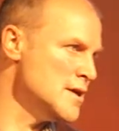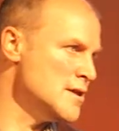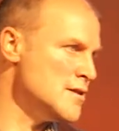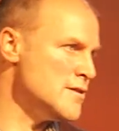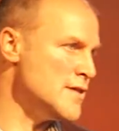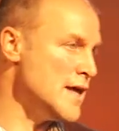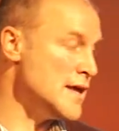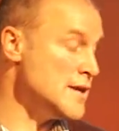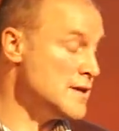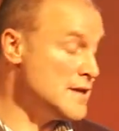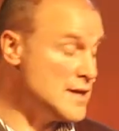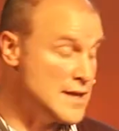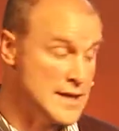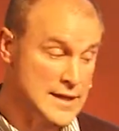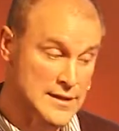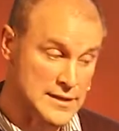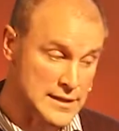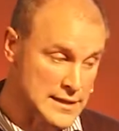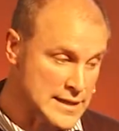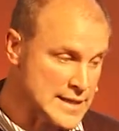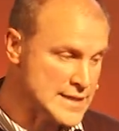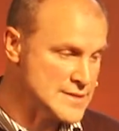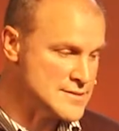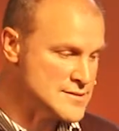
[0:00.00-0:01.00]
then it
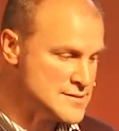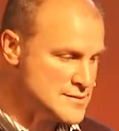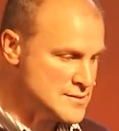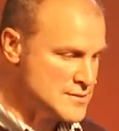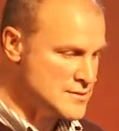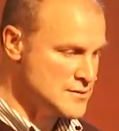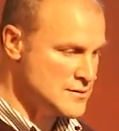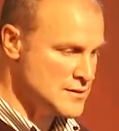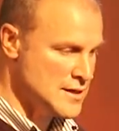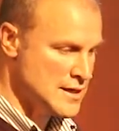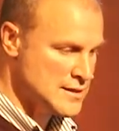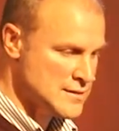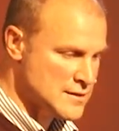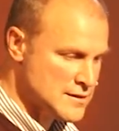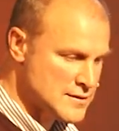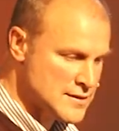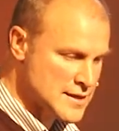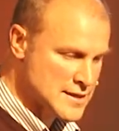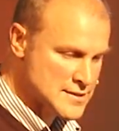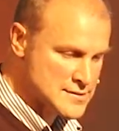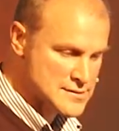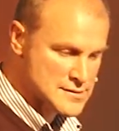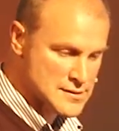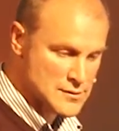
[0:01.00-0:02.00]
leads to other
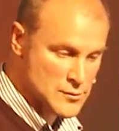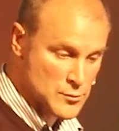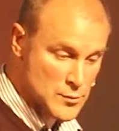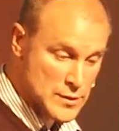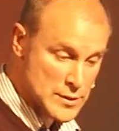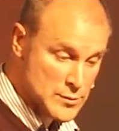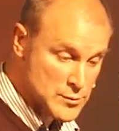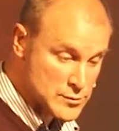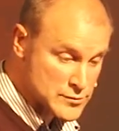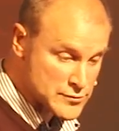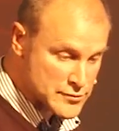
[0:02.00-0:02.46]
things that we will